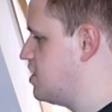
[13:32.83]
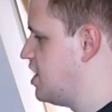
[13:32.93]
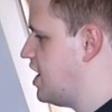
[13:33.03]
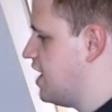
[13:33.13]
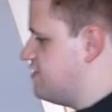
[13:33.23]

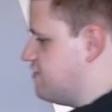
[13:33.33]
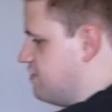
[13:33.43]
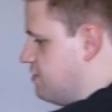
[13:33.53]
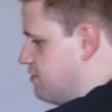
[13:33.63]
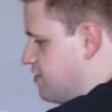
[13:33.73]
connected
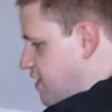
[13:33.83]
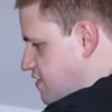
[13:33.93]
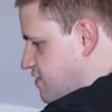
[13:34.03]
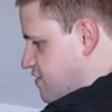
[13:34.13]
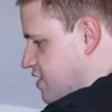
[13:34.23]
to
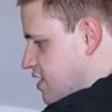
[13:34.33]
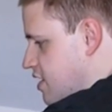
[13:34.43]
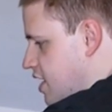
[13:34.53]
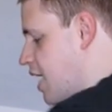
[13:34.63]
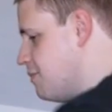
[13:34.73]
this
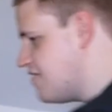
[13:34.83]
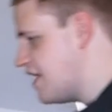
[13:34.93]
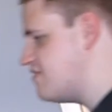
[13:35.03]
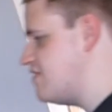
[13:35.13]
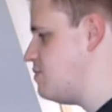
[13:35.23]

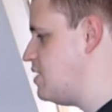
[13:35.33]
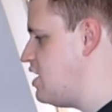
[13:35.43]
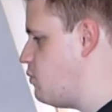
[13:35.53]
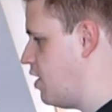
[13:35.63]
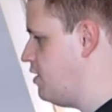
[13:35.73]
Amptastic
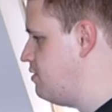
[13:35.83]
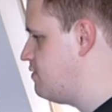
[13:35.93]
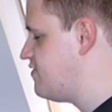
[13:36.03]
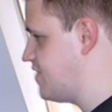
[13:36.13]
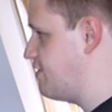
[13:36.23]
Mini-1
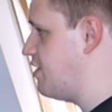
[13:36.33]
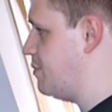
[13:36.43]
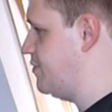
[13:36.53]
stereo